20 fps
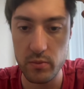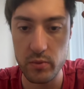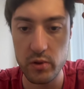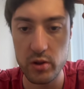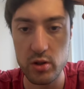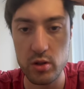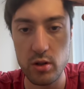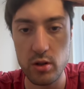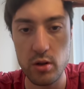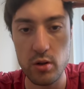
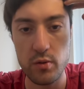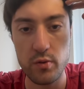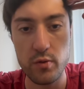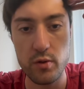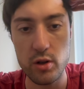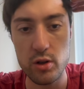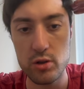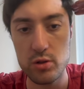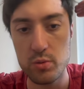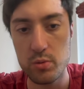So
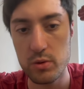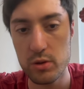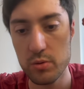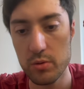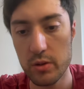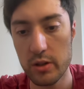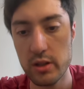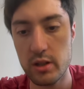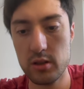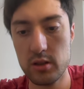first, what do
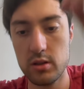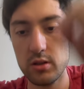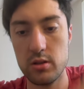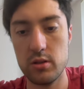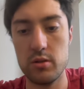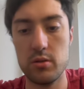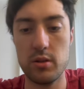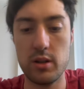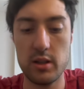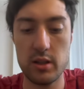I need to
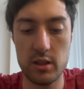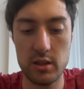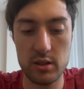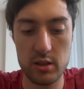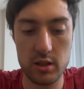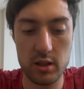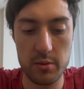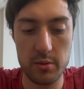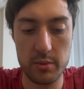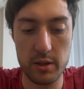do? I need to
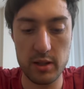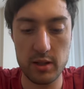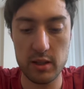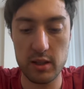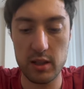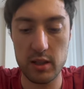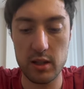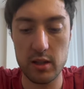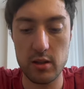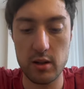come in
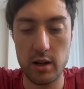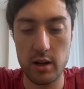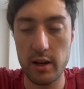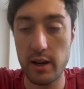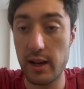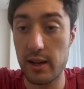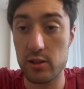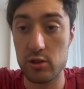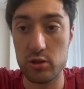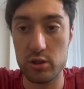here and
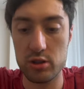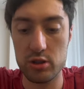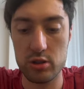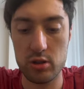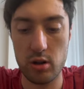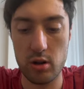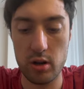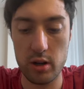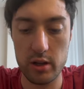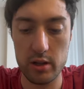actually
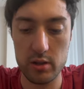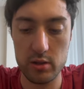start it.